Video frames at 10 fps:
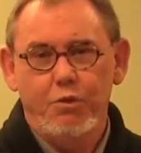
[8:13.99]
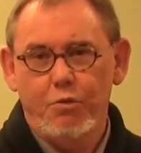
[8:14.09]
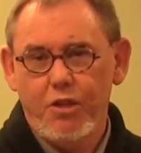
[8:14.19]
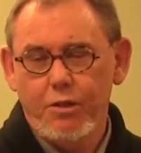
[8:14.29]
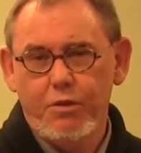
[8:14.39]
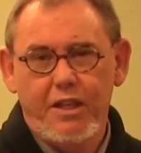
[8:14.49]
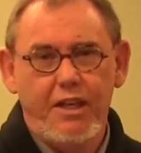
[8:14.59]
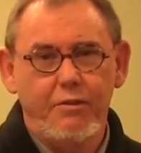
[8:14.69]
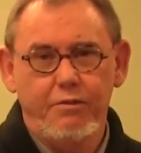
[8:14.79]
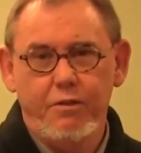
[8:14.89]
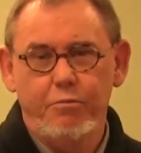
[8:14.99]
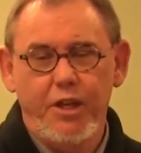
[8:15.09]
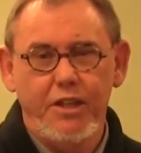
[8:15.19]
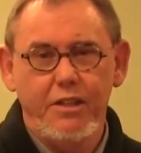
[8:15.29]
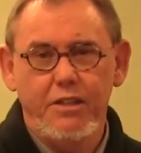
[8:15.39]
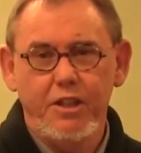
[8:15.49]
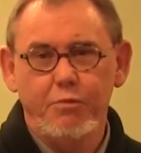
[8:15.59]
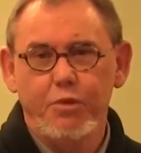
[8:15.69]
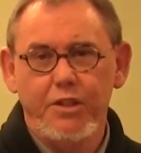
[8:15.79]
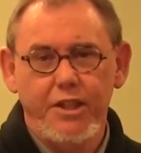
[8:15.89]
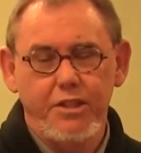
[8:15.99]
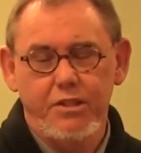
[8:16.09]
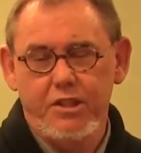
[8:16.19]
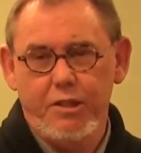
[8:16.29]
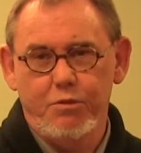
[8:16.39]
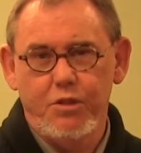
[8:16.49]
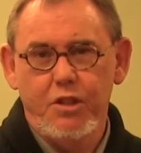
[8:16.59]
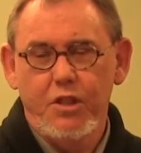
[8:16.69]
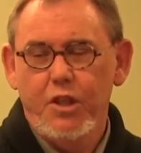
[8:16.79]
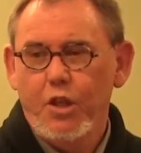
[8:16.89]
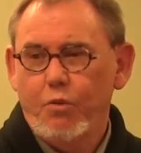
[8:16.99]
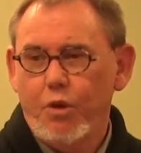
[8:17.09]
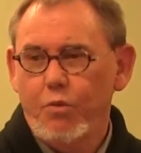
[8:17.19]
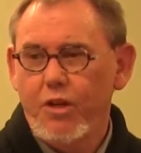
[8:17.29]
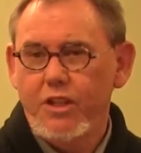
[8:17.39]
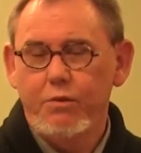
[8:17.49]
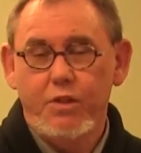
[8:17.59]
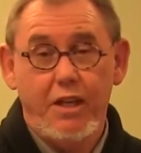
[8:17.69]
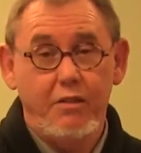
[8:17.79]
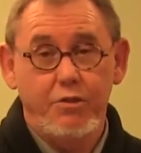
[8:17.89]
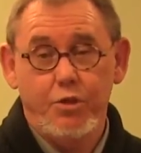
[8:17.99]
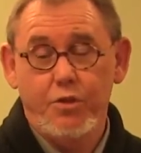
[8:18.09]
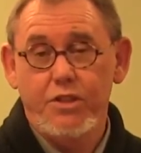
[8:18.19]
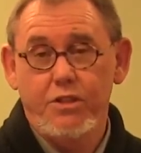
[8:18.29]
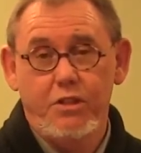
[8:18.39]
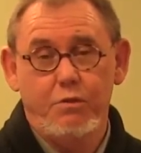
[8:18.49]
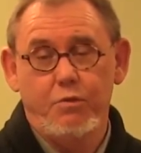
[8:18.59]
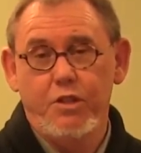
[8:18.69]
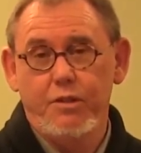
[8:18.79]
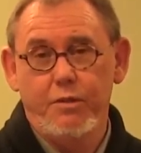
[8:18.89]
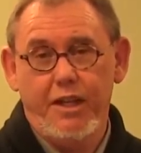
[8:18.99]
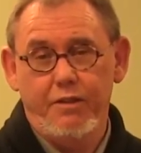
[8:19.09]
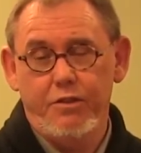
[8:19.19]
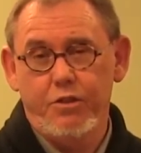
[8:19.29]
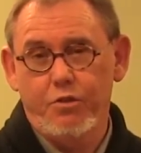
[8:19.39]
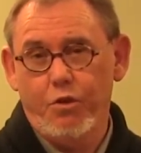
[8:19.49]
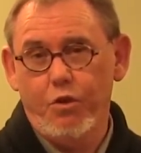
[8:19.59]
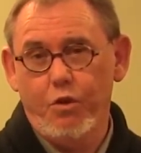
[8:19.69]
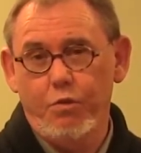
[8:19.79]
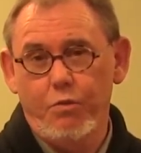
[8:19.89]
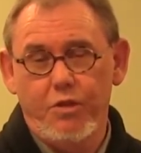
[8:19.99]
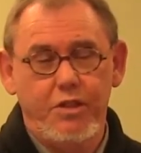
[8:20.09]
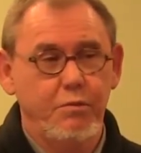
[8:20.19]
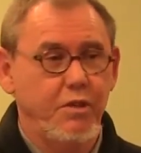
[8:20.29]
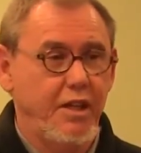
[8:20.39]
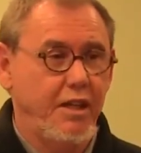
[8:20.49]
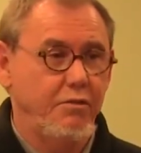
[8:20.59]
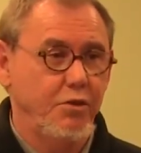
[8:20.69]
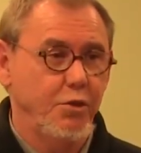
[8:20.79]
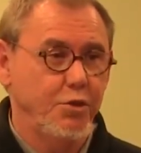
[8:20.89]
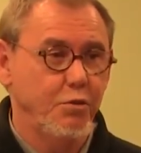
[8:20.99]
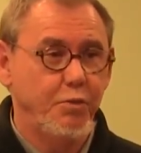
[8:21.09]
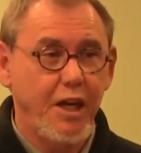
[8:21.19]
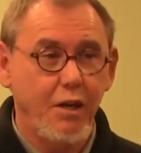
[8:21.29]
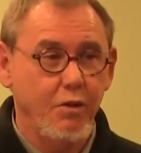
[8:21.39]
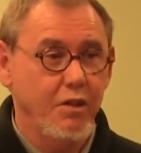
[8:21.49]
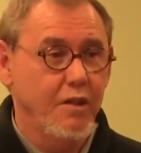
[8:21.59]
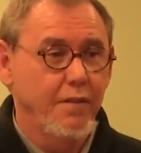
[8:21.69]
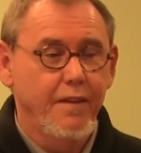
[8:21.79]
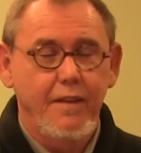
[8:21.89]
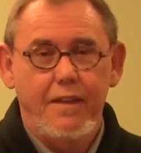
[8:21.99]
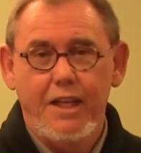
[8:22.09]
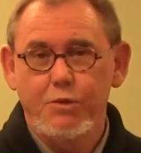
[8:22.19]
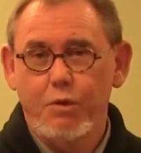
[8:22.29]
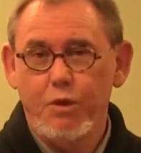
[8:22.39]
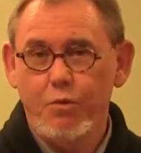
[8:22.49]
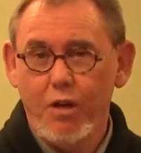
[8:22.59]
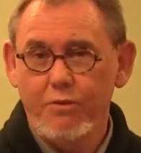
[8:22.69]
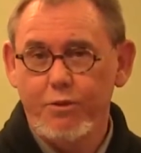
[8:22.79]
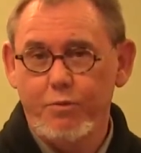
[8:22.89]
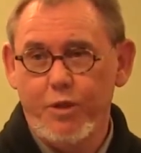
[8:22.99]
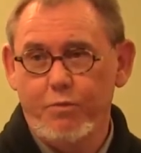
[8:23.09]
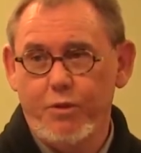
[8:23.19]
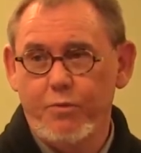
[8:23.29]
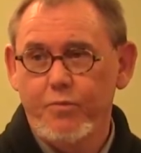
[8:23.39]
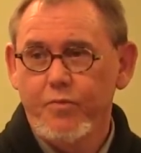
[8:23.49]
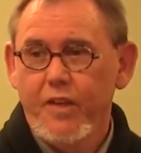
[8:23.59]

We want them to have embedded, deep relationships. We want them to have choices. We want them to have control. We want them to have social power. That's what we want for people.